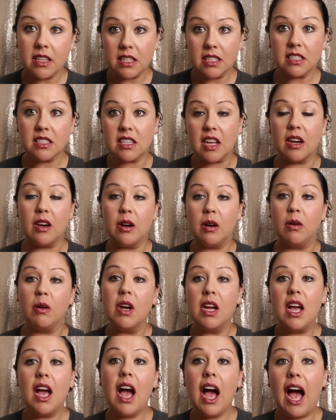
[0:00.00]
So
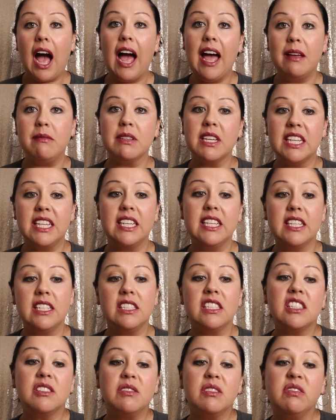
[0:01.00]
I'm going
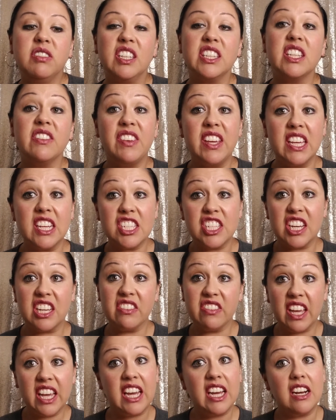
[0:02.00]
to put the Pink
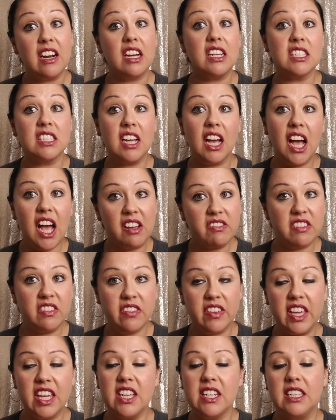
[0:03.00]
Champagne on top
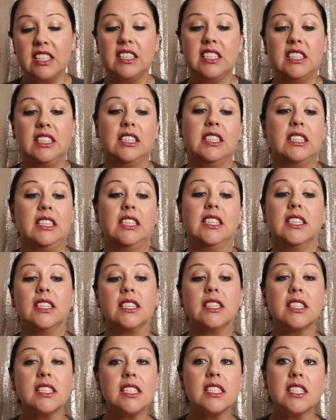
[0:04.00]
of it
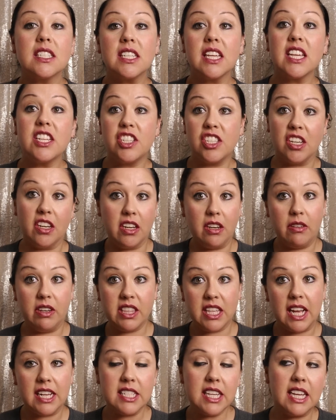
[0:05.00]
and show you what
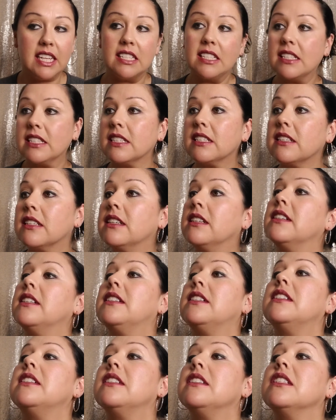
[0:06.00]
that
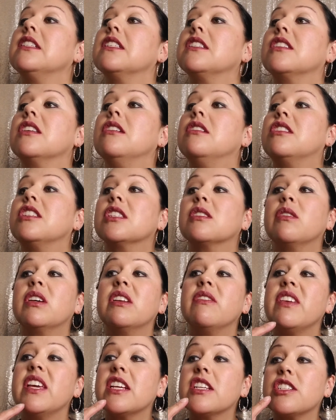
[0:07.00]
does. So I just want
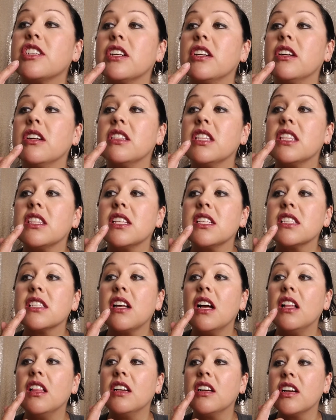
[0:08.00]
to make sure that this
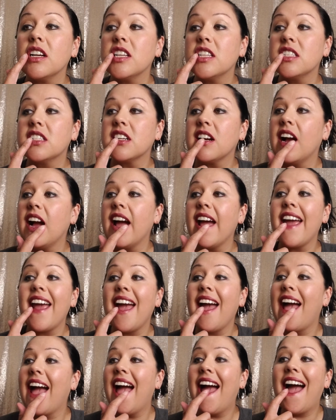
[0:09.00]
color is
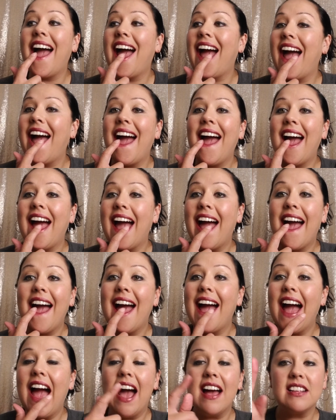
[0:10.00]
dry.
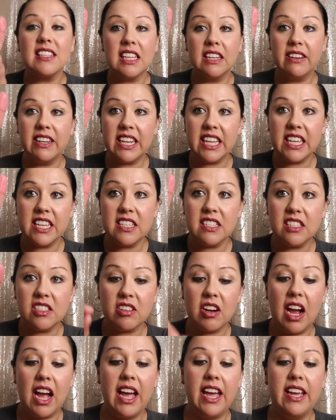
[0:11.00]
So it is
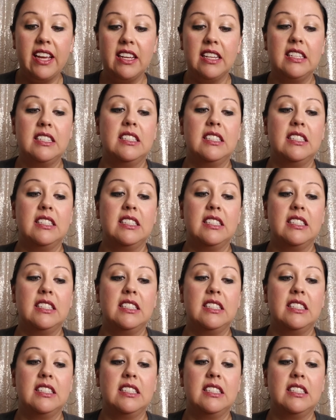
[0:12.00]
dry.